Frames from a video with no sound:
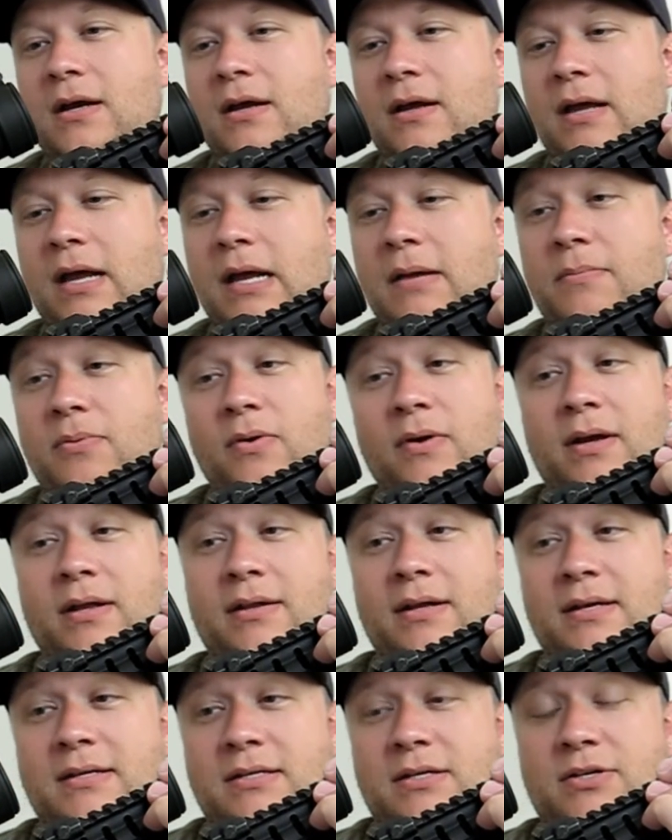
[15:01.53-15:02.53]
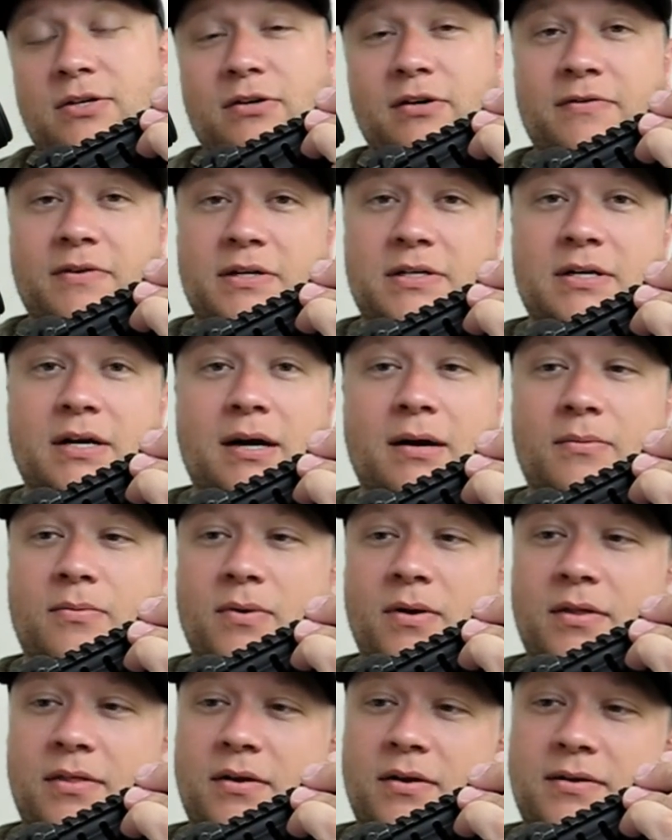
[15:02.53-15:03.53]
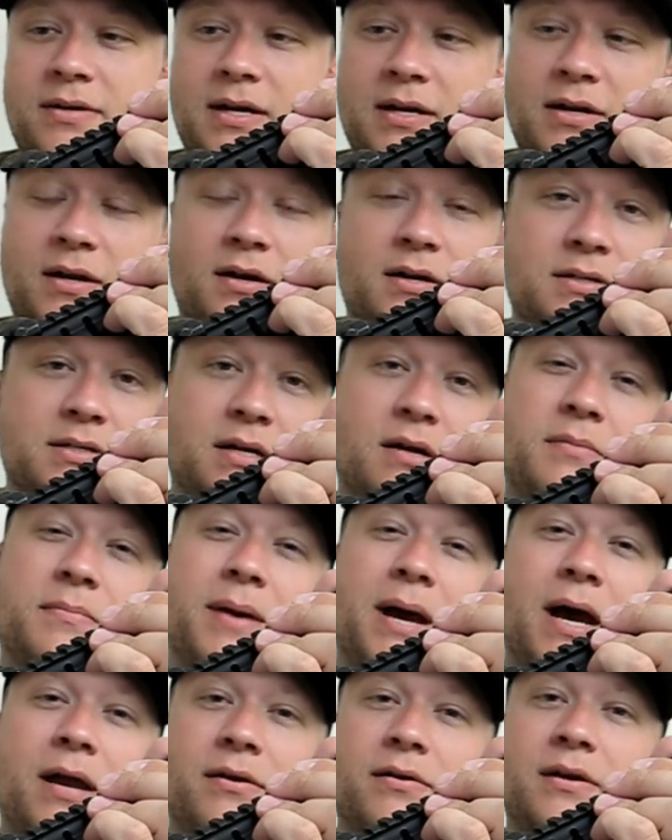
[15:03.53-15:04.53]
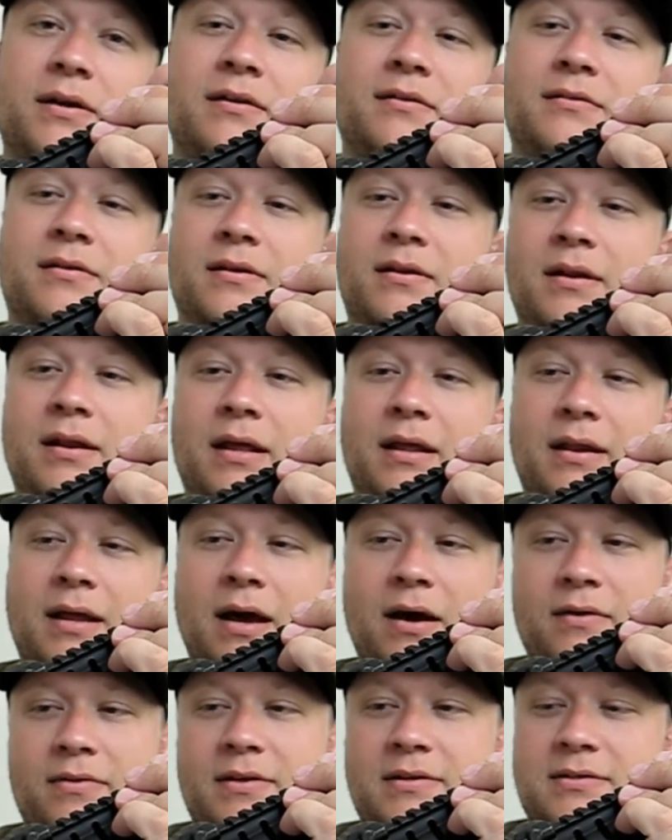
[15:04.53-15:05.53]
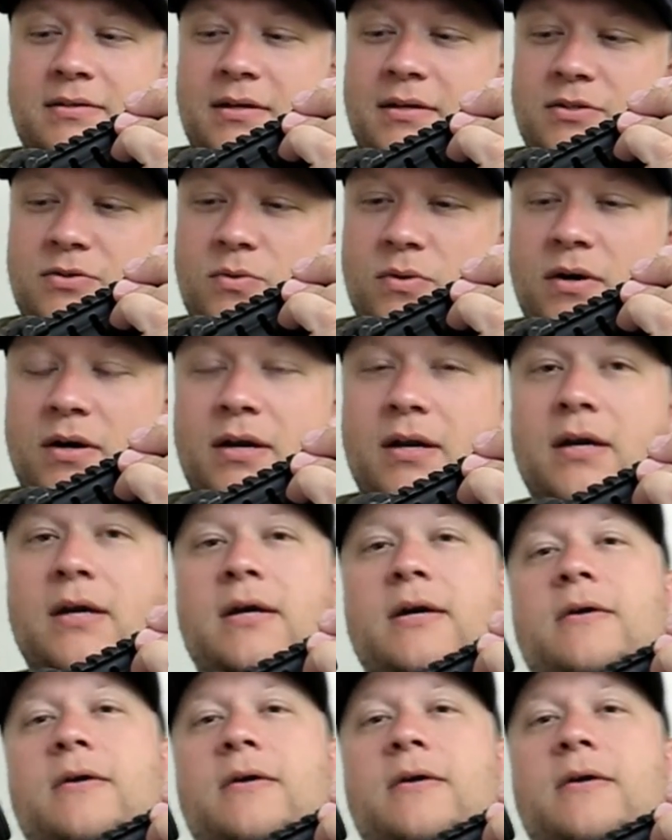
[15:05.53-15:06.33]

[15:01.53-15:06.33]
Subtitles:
Aimpoint does a terrific job with their technology on batteries and how these things work.